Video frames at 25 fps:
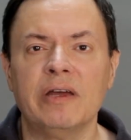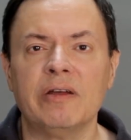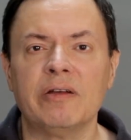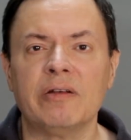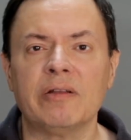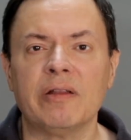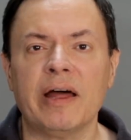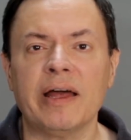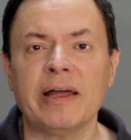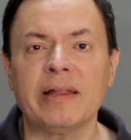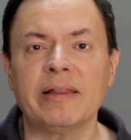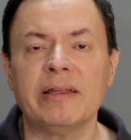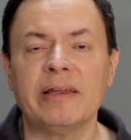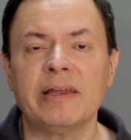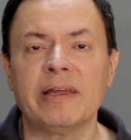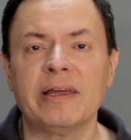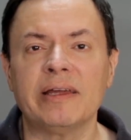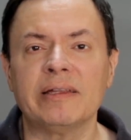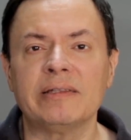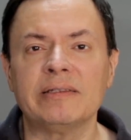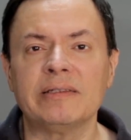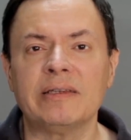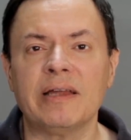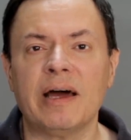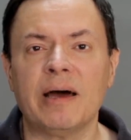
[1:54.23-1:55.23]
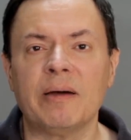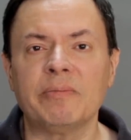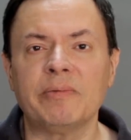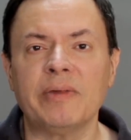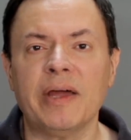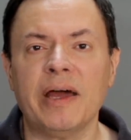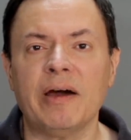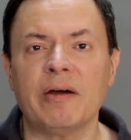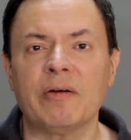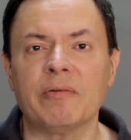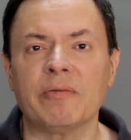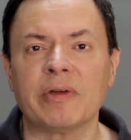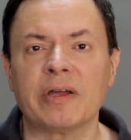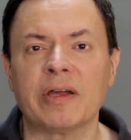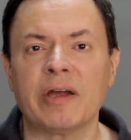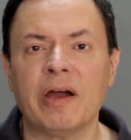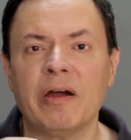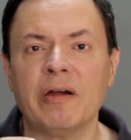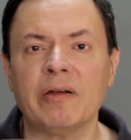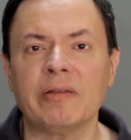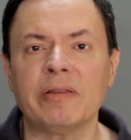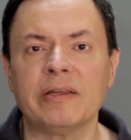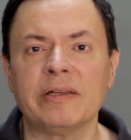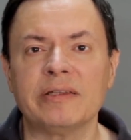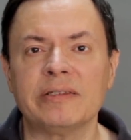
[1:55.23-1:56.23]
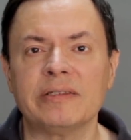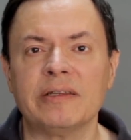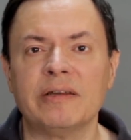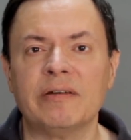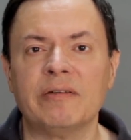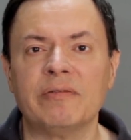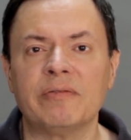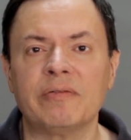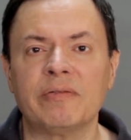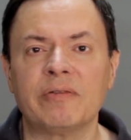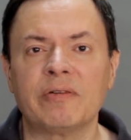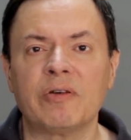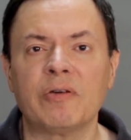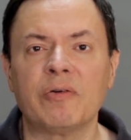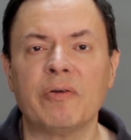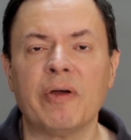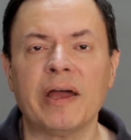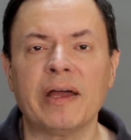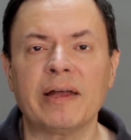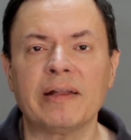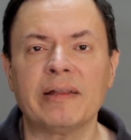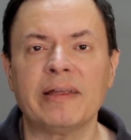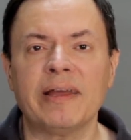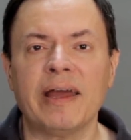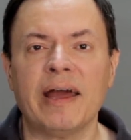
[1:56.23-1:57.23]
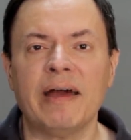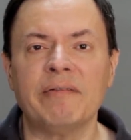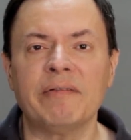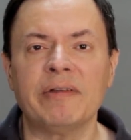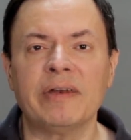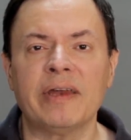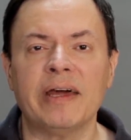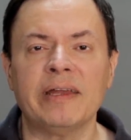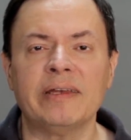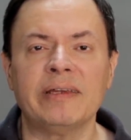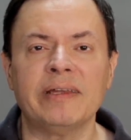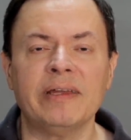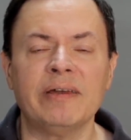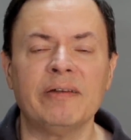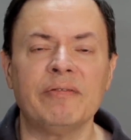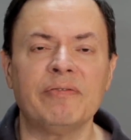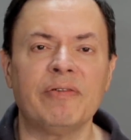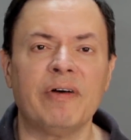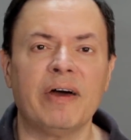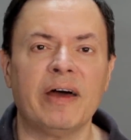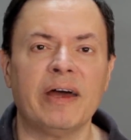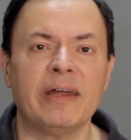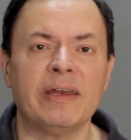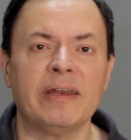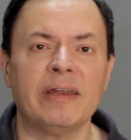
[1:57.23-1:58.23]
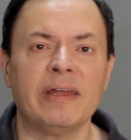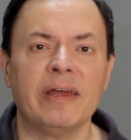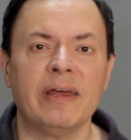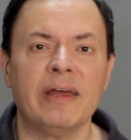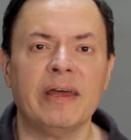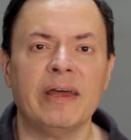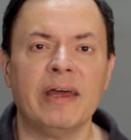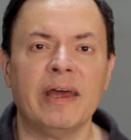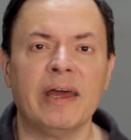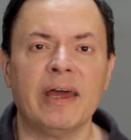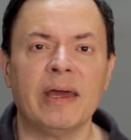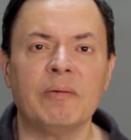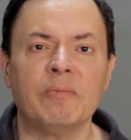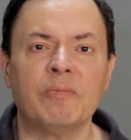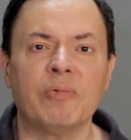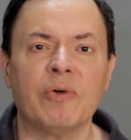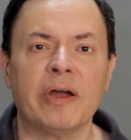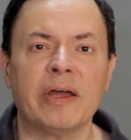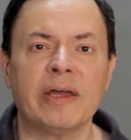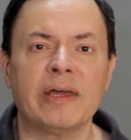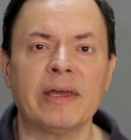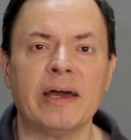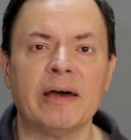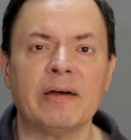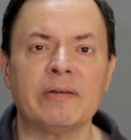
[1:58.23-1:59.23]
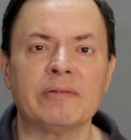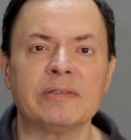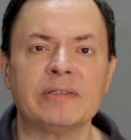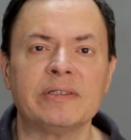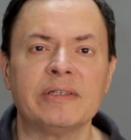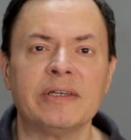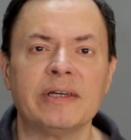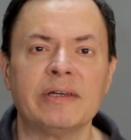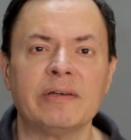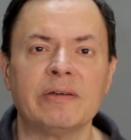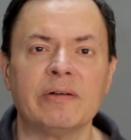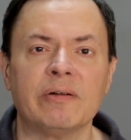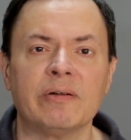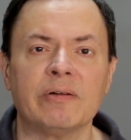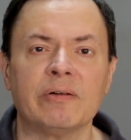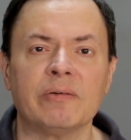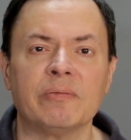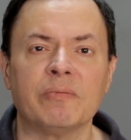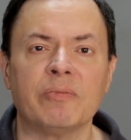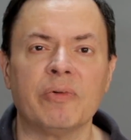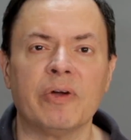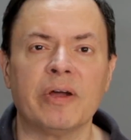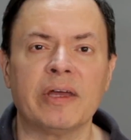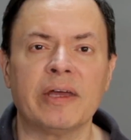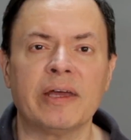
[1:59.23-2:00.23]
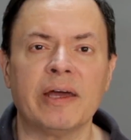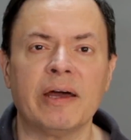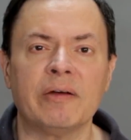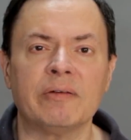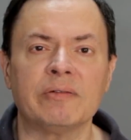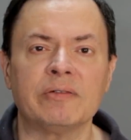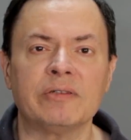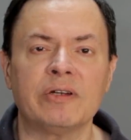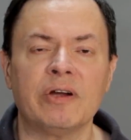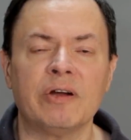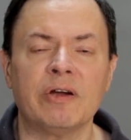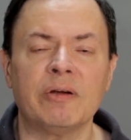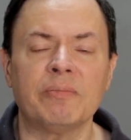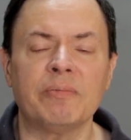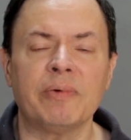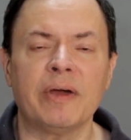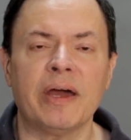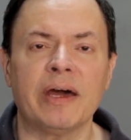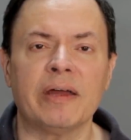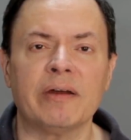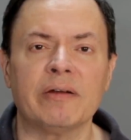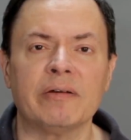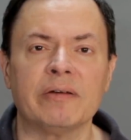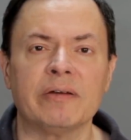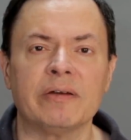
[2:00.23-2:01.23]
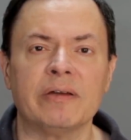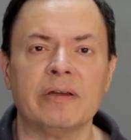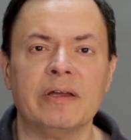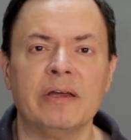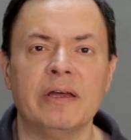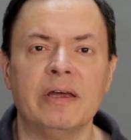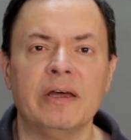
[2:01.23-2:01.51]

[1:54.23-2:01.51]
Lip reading: you're likely to get stopped out, regardless of correctly having identified a breakout signal or breakout chart pattern.